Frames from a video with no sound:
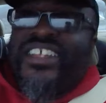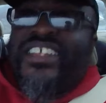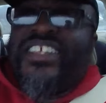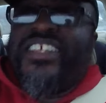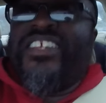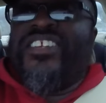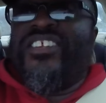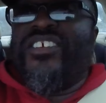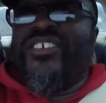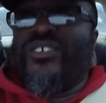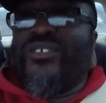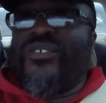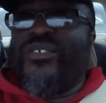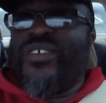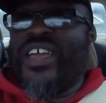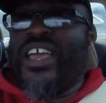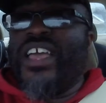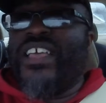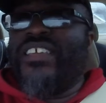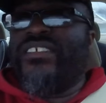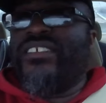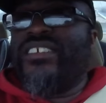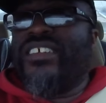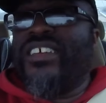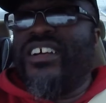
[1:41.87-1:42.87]
you know
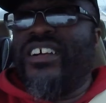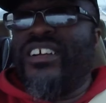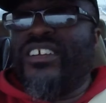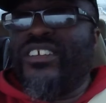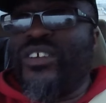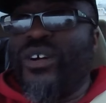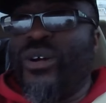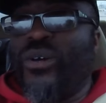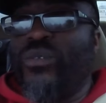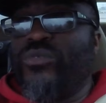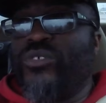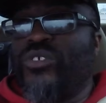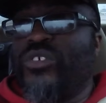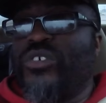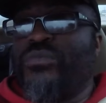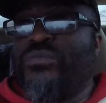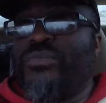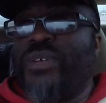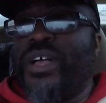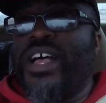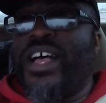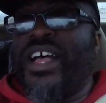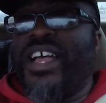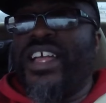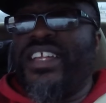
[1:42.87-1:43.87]
has a, a, culture
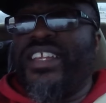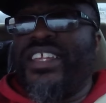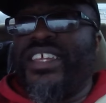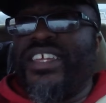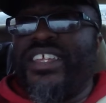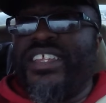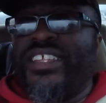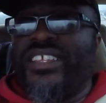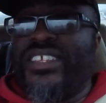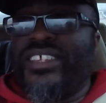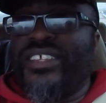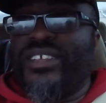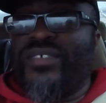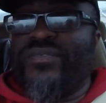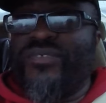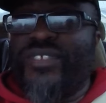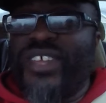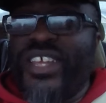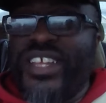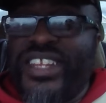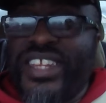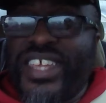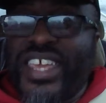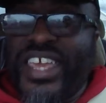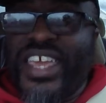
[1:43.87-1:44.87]
behind it and stuff
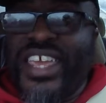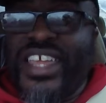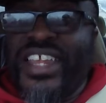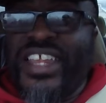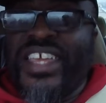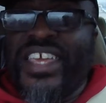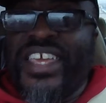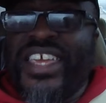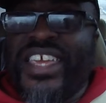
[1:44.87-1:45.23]
like that.